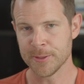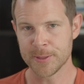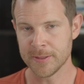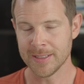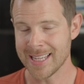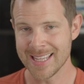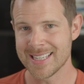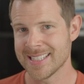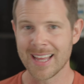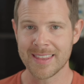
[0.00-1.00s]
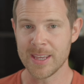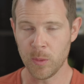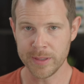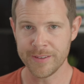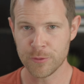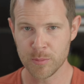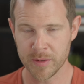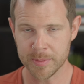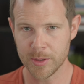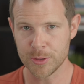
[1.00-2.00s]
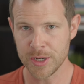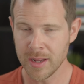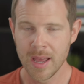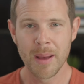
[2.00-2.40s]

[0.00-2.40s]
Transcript: So certainly this is not the only form of promotion,